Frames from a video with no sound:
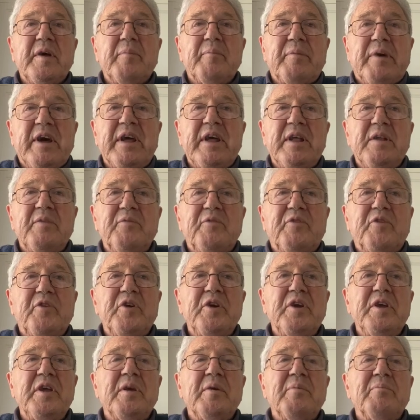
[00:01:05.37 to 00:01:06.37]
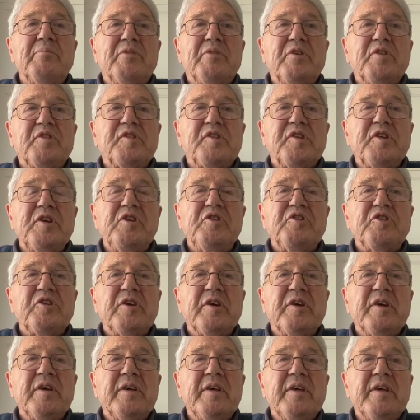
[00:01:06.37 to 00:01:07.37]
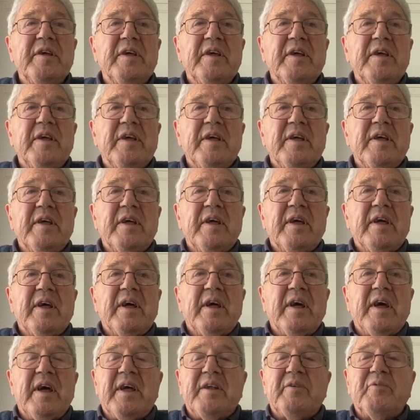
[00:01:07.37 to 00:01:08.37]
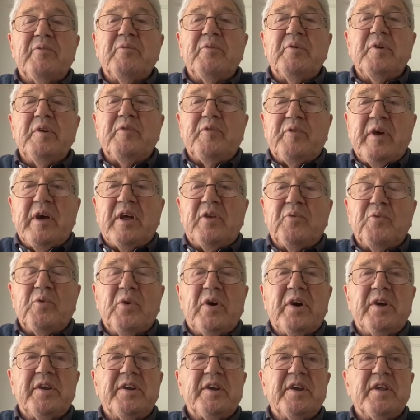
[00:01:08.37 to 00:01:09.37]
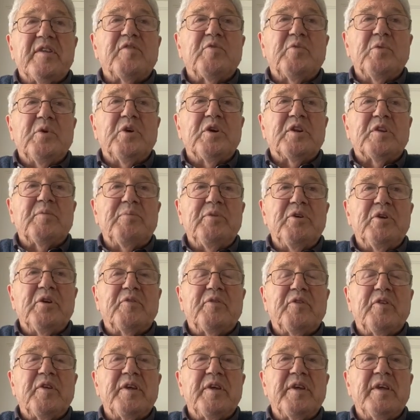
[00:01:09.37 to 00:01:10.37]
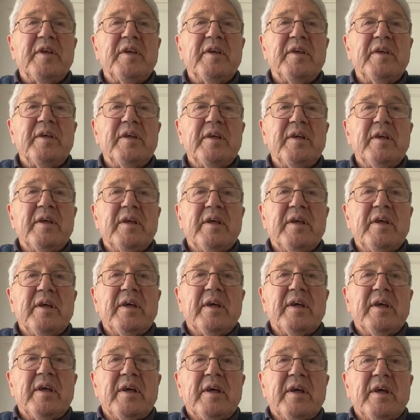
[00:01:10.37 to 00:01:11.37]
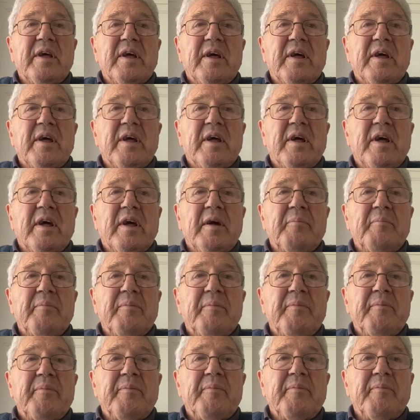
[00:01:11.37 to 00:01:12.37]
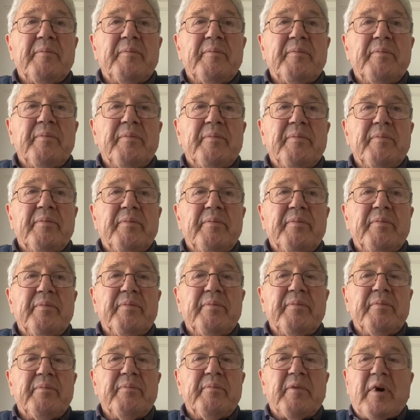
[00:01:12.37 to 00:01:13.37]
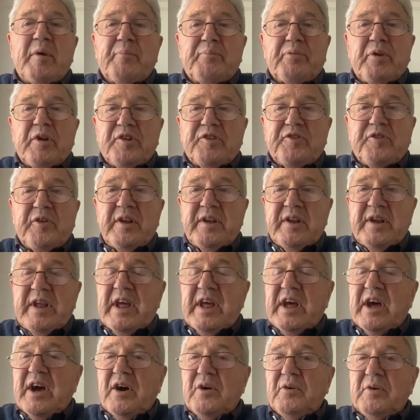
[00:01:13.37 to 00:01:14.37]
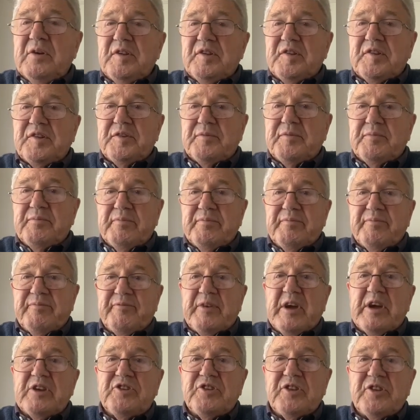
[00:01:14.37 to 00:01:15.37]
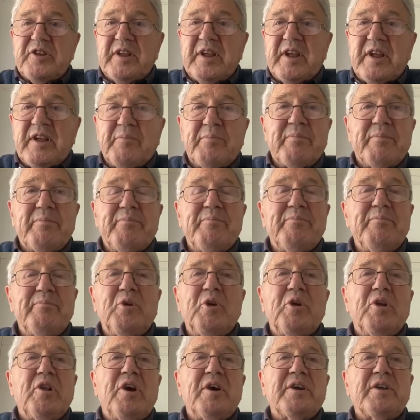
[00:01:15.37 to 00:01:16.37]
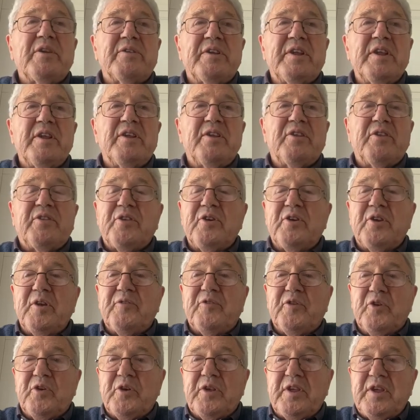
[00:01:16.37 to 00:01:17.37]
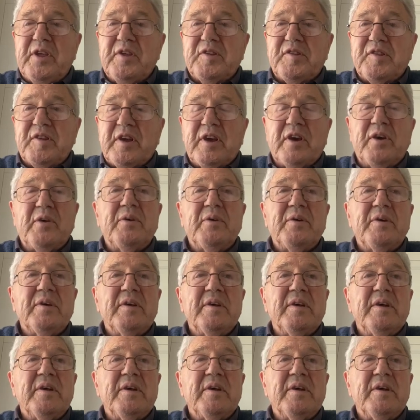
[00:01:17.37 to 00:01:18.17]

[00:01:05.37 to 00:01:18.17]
pain-free procedure, and we found one, and it's worked beautifully. My prostate now is functioning more like it did 30 or 40 years ago.